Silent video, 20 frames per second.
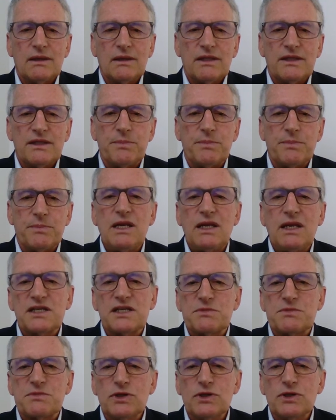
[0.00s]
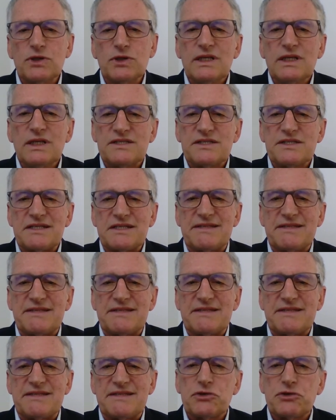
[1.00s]
The BDS movement is a
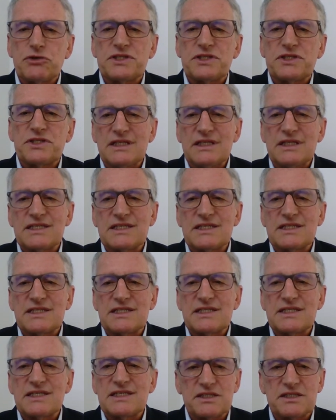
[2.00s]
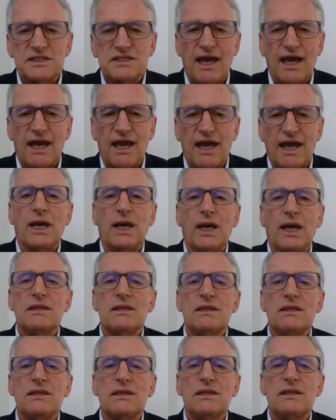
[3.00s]
dangerous, insidious campaign
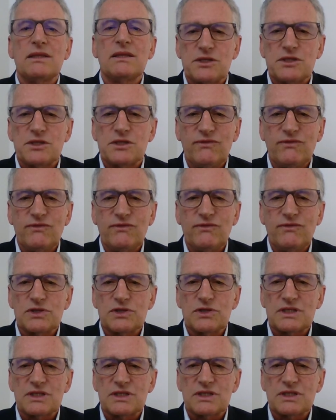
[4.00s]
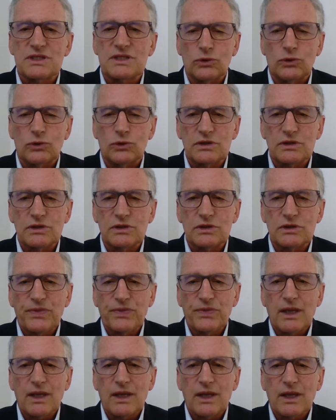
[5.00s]
that needs to be vigorously fought.
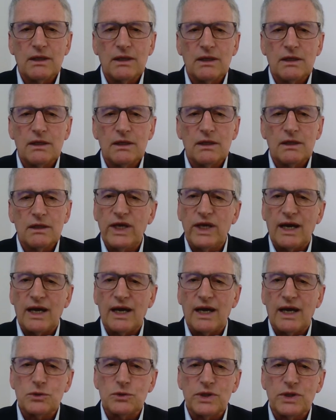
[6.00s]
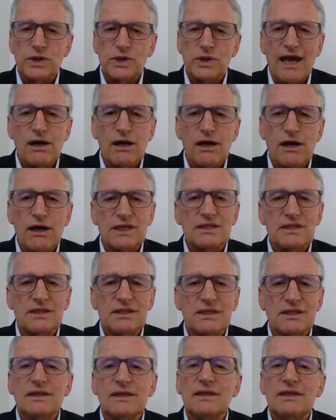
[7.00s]
We are doing our bit.
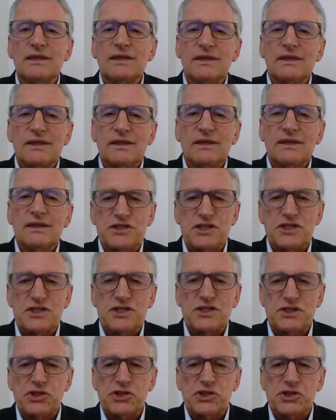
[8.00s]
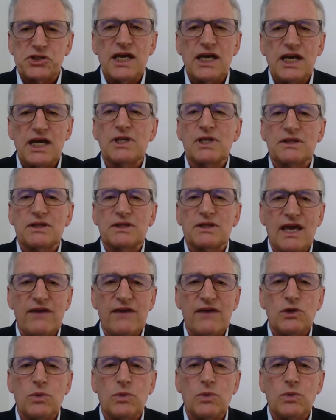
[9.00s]
It's just a shame that the
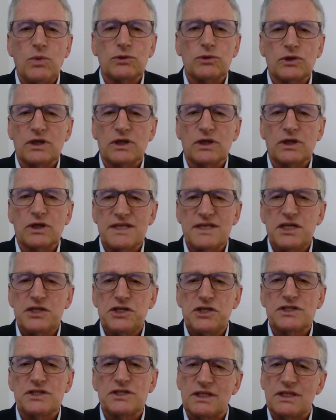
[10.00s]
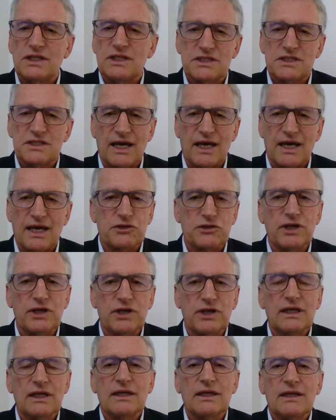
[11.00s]
heavyweight organisations in this
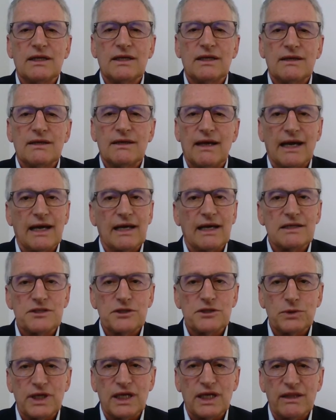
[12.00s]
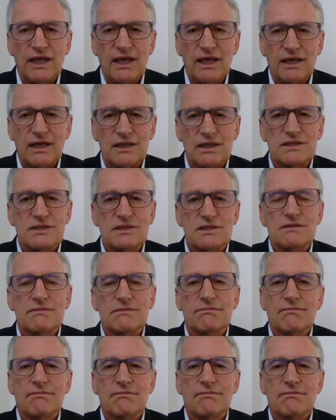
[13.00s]
country aren't doing theirs.